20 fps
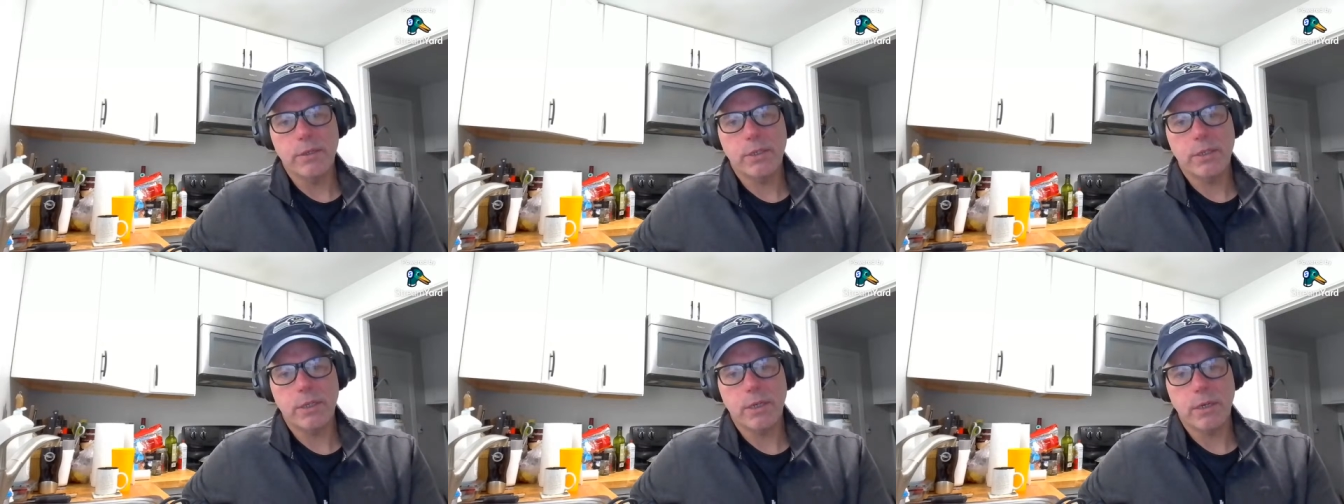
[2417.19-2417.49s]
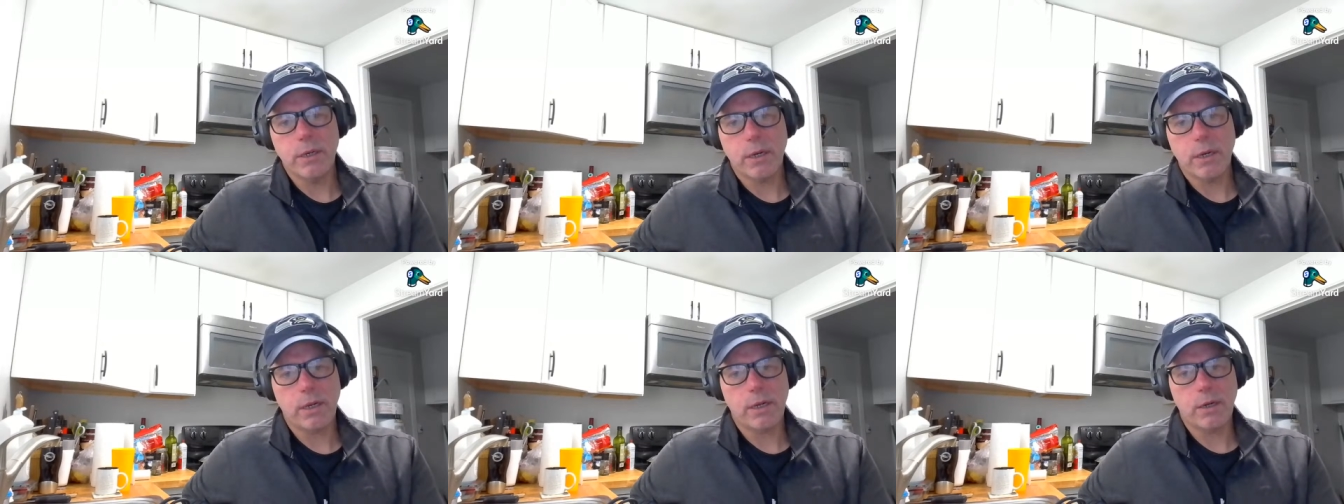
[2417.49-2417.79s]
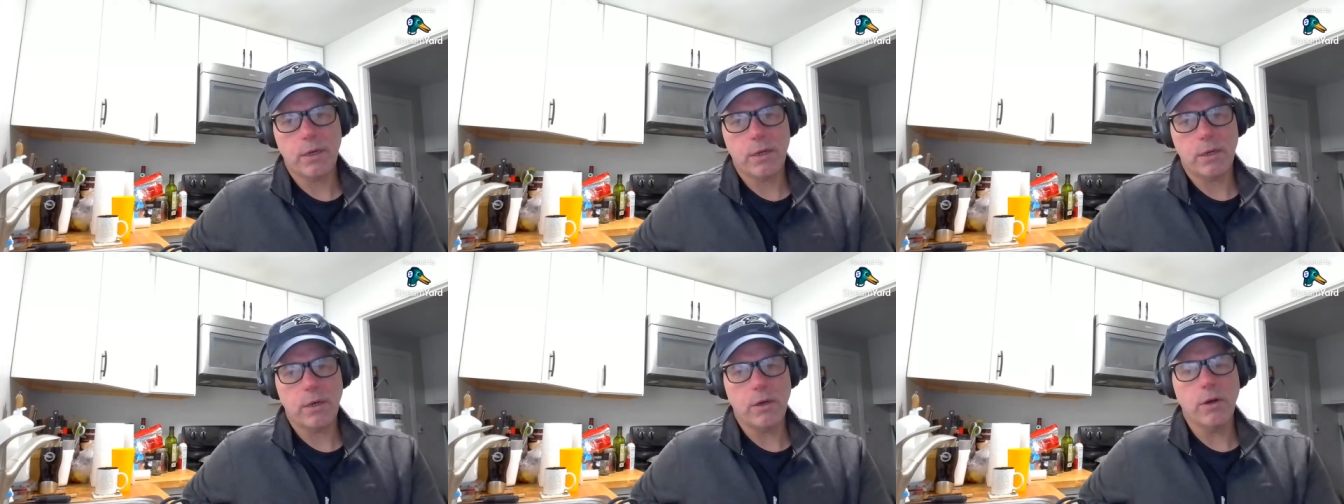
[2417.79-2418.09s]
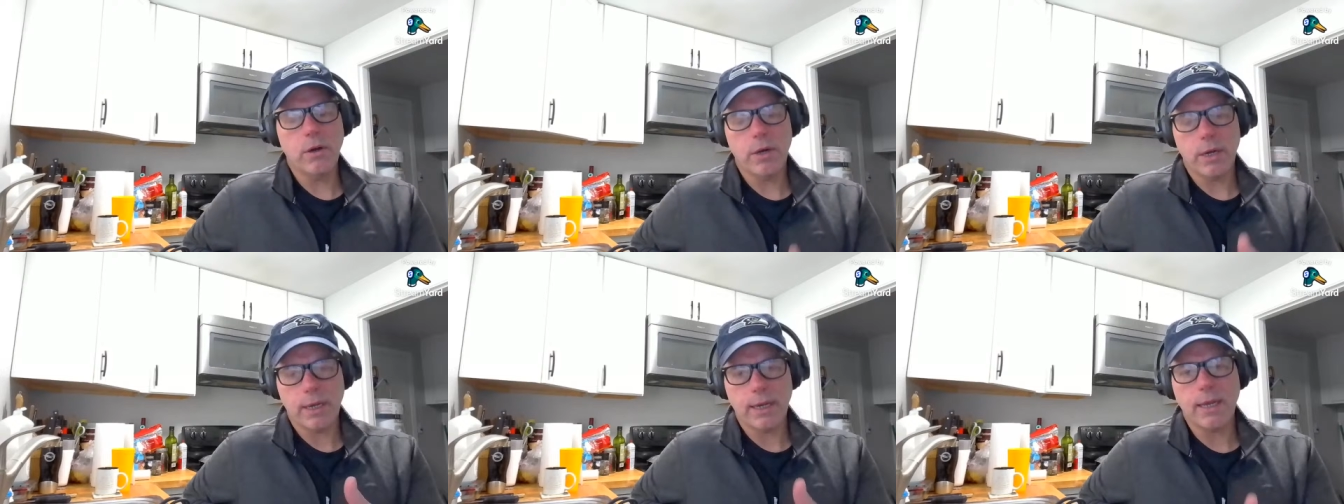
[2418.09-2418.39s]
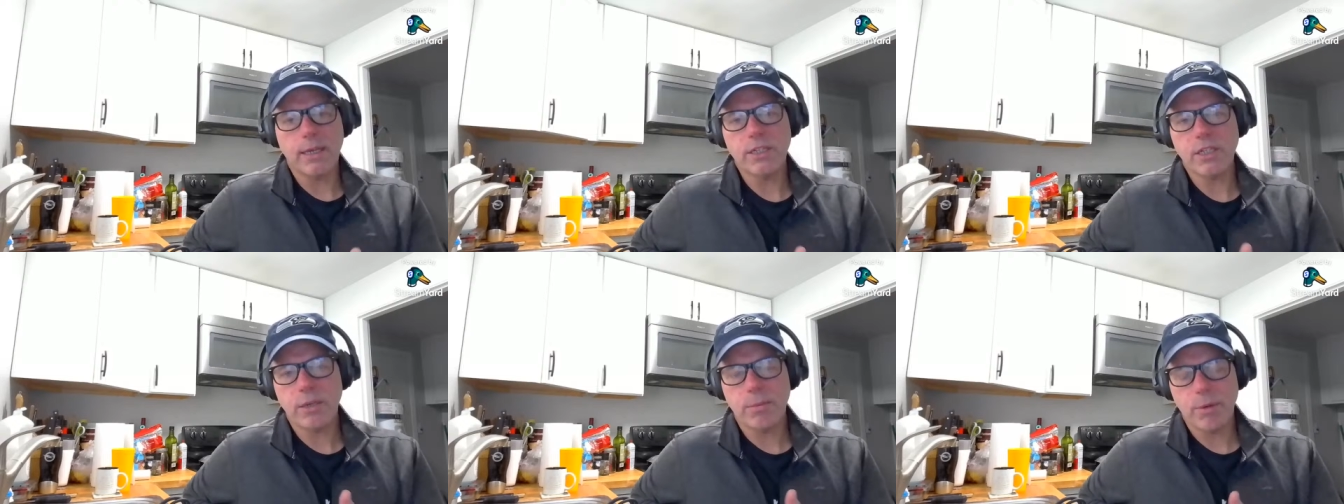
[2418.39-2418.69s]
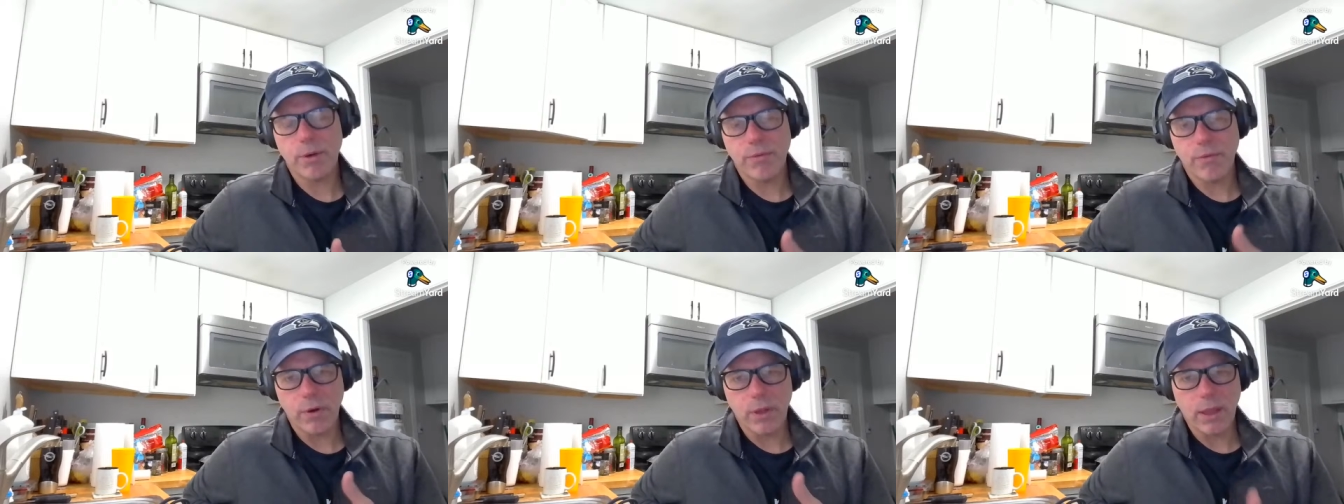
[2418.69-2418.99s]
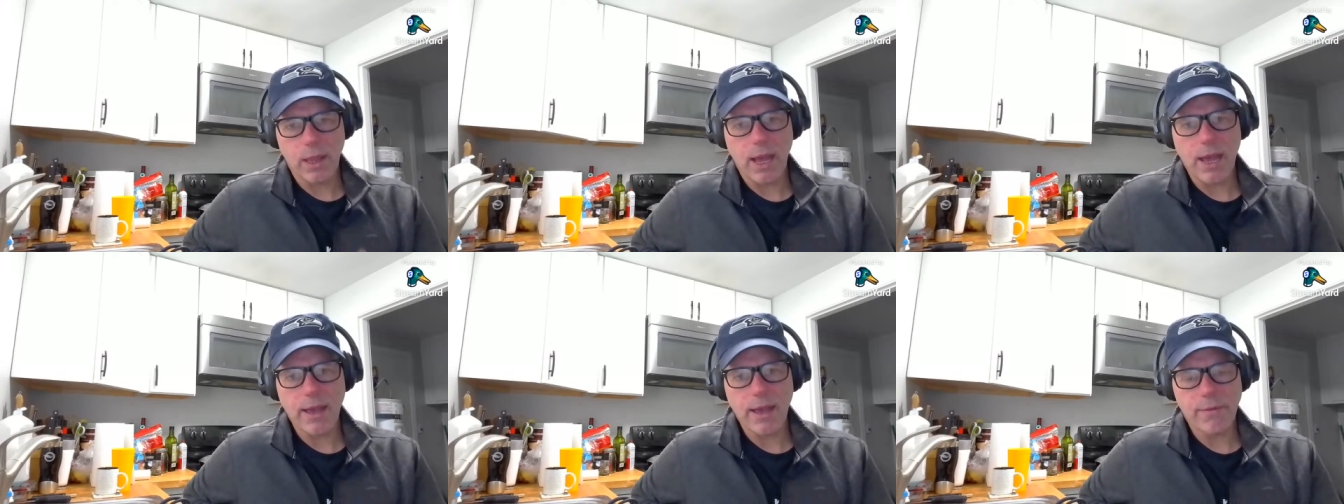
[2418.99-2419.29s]
to earn a customer for
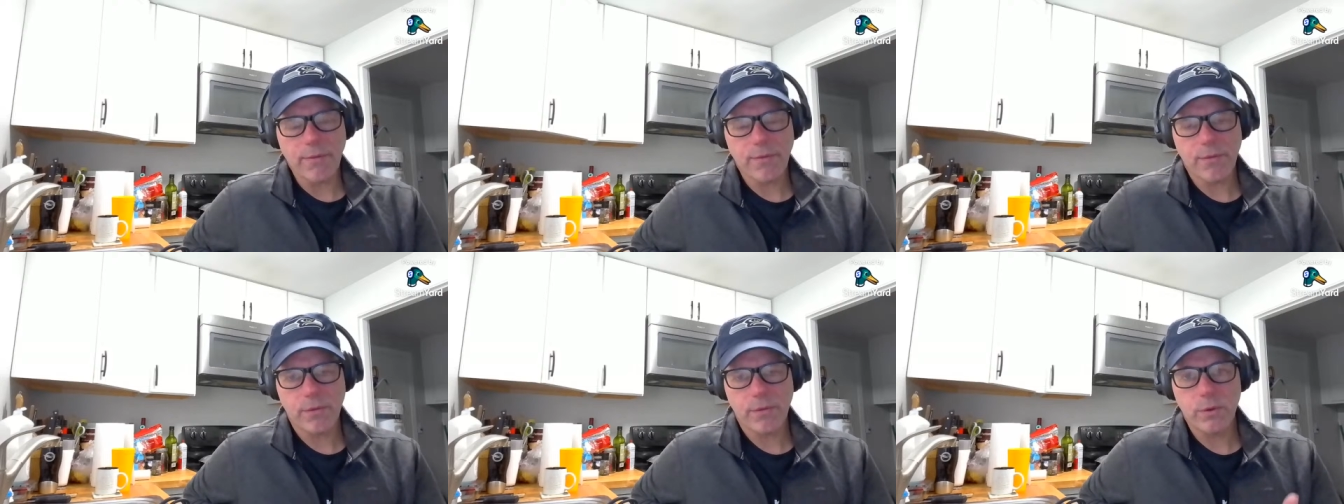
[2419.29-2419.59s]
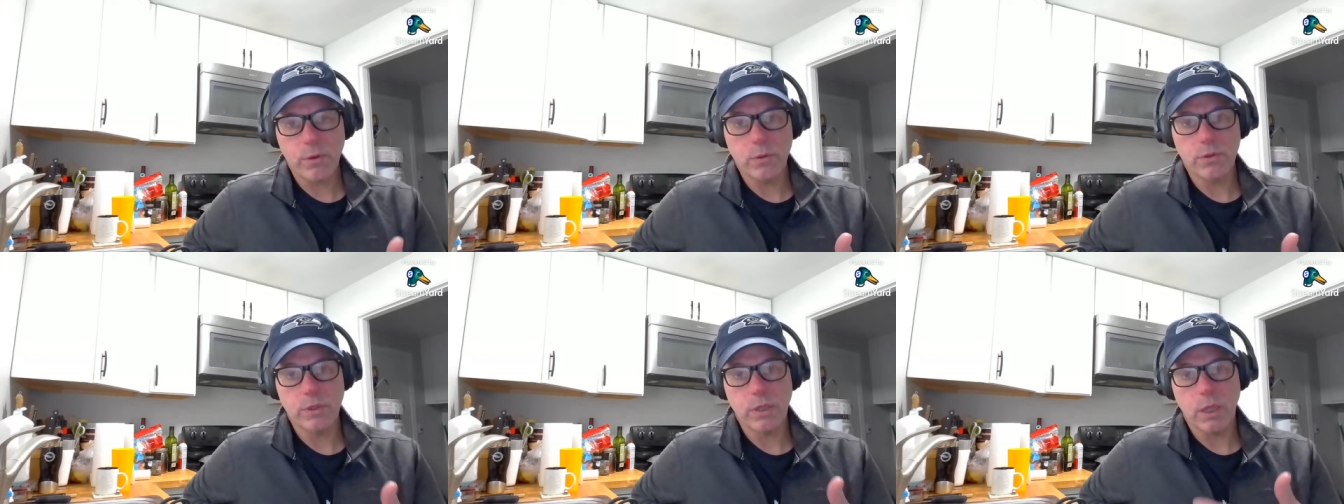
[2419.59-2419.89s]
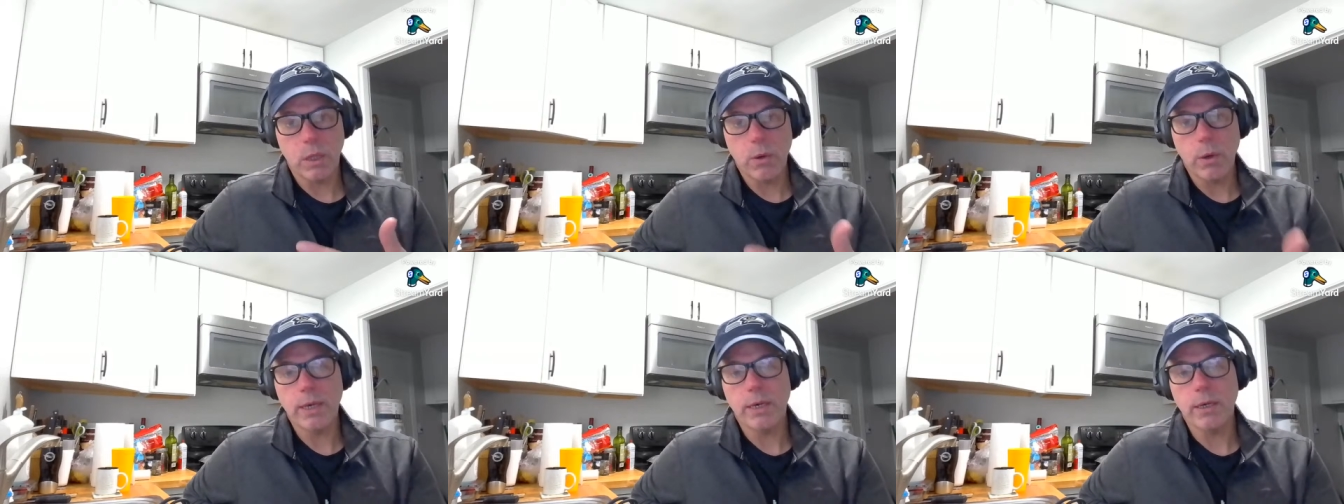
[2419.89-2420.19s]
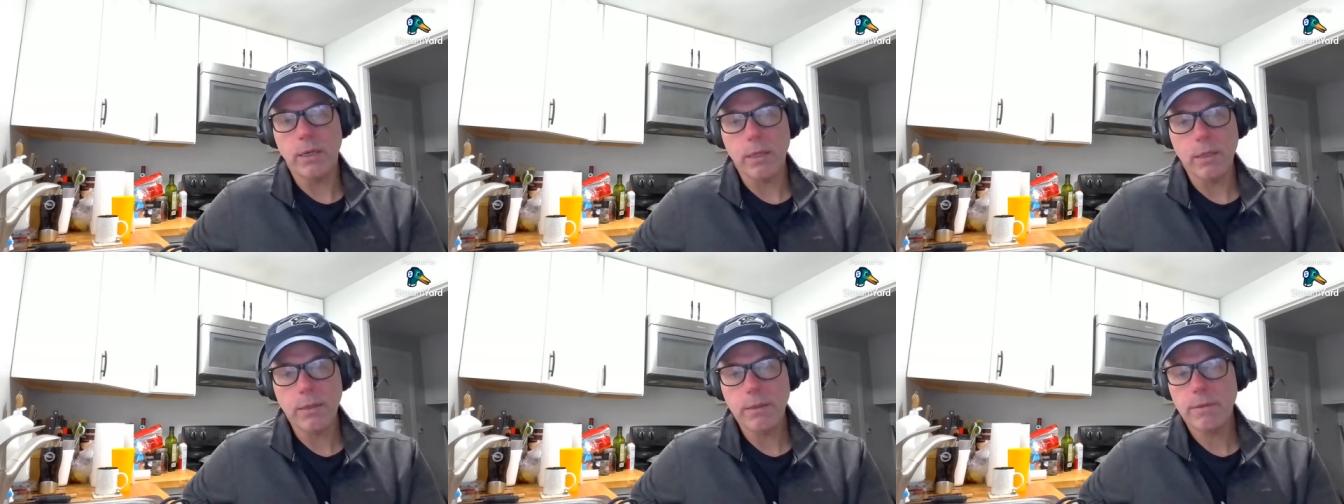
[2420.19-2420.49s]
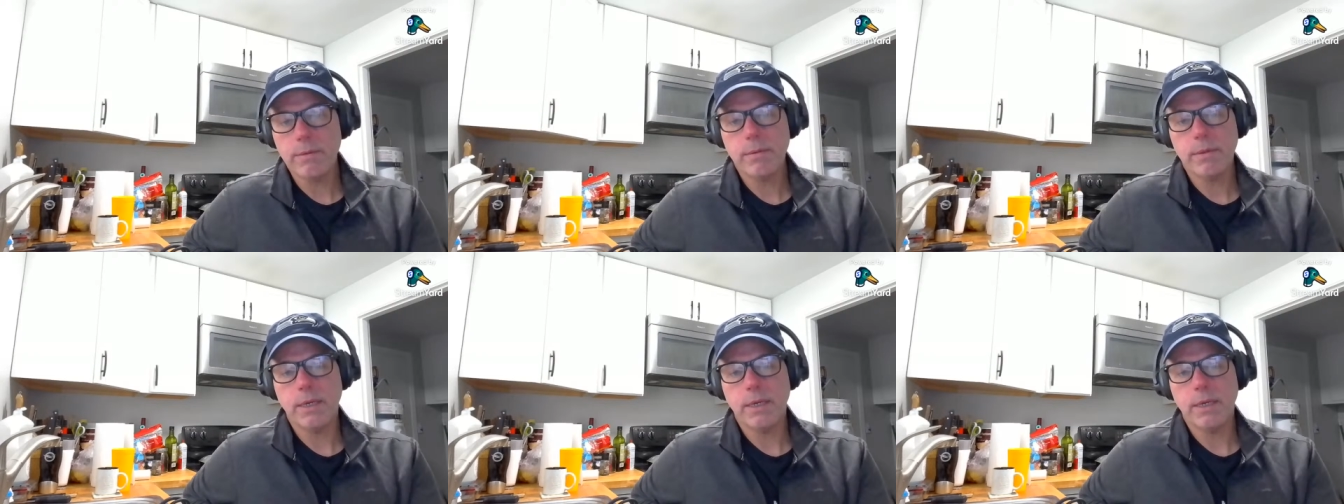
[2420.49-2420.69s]
life who's loyal.